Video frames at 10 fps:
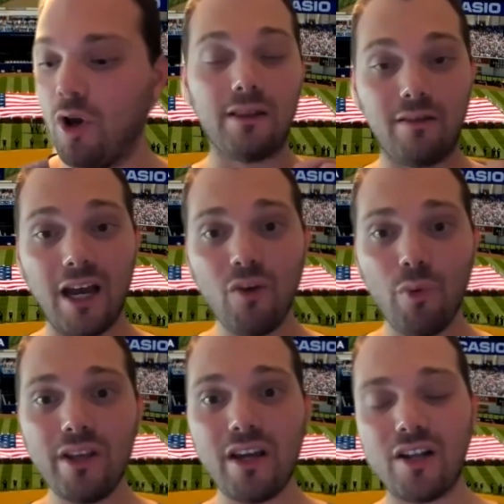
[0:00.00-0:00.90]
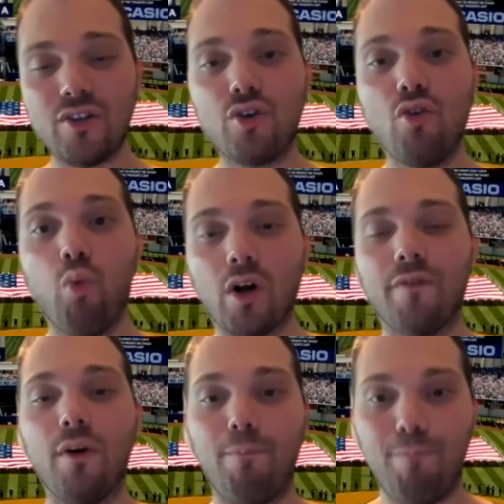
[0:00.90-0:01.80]
But then we get into one
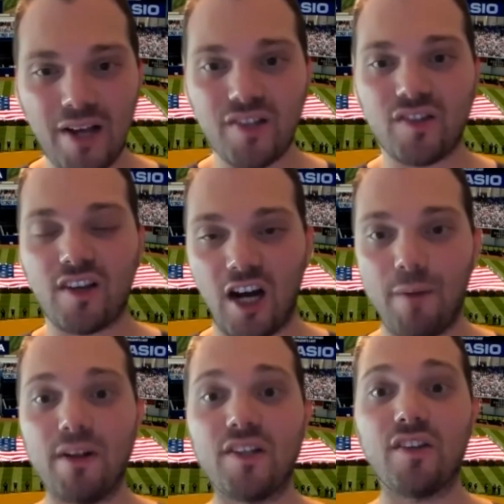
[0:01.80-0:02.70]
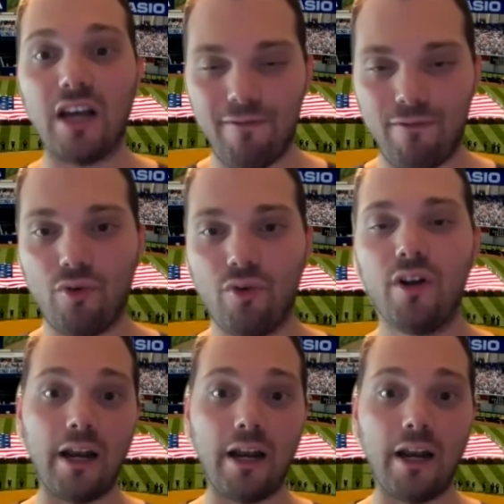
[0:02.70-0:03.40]
of the best comments ever.